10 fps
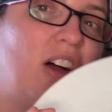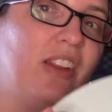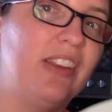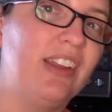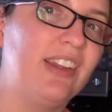
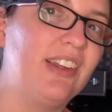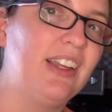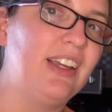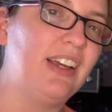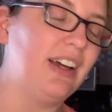on this
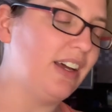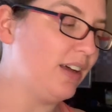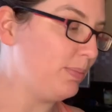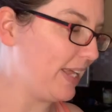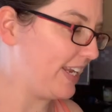uh,
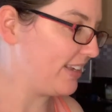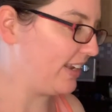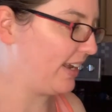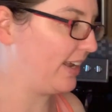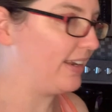plate.
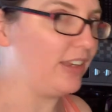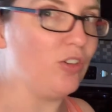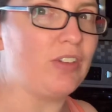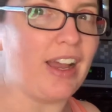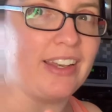And
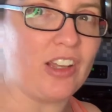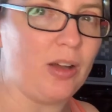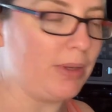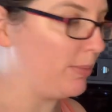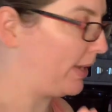you guys call
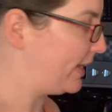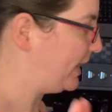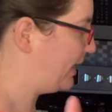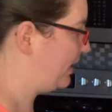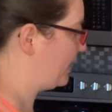me on my
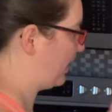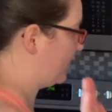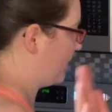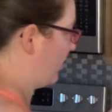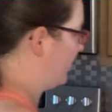cleaning day, so